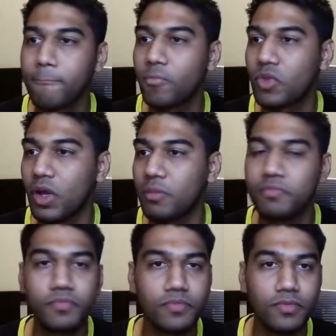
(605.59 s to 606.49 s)
So
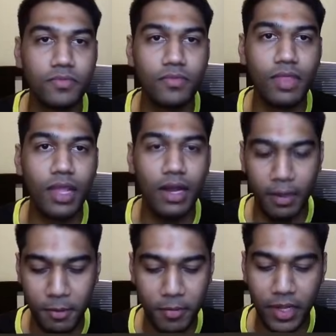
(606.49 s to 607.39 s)
let
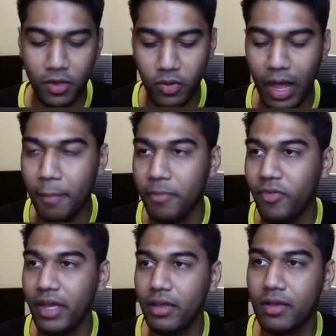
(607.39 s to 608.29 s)
me bring you to
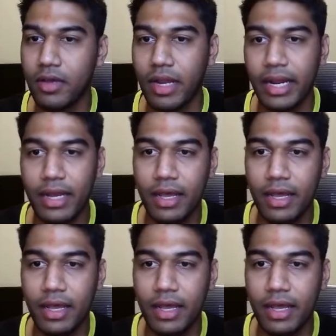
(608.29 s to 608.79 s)
Apify, right?